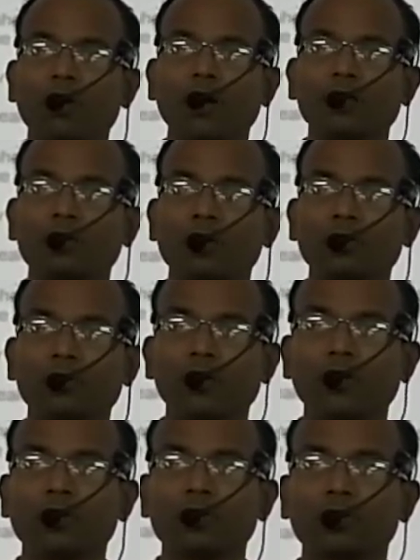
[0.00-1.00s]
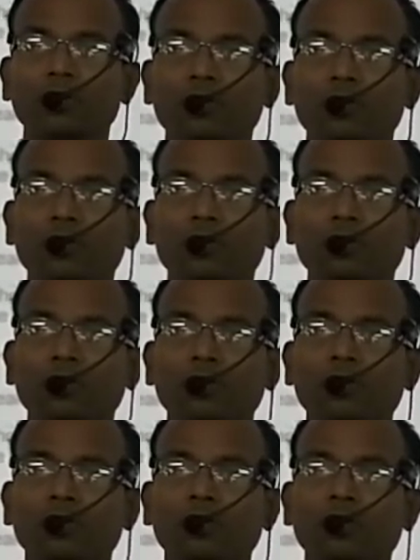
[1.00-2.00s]
responsibilities.
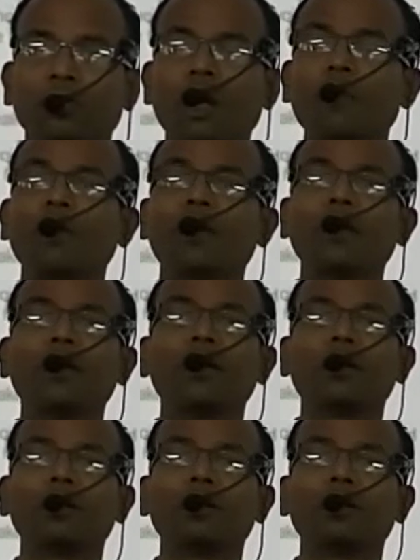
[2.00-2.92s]
Am I clear?